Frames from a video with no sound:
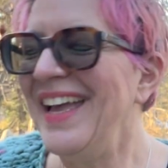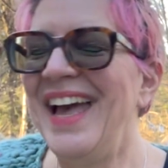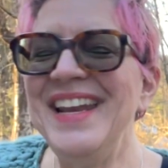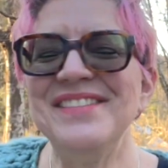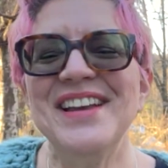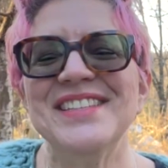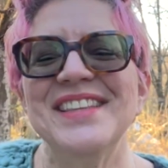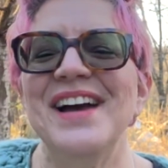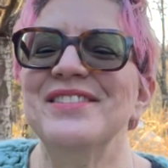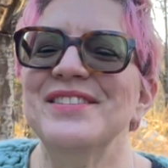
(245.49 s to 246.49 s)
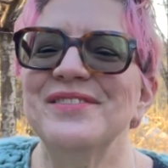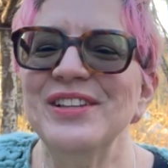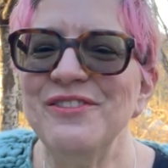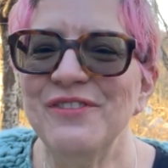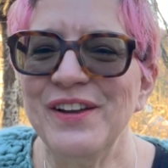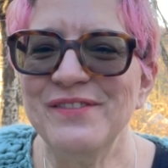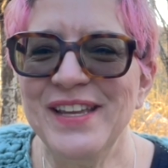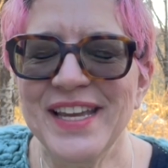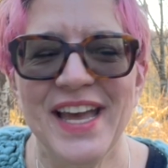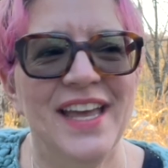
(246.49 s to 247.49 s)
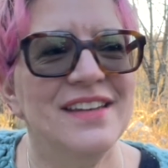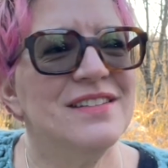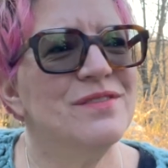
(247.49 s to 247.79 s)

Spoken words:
Anyway, so that was a really fun weekend.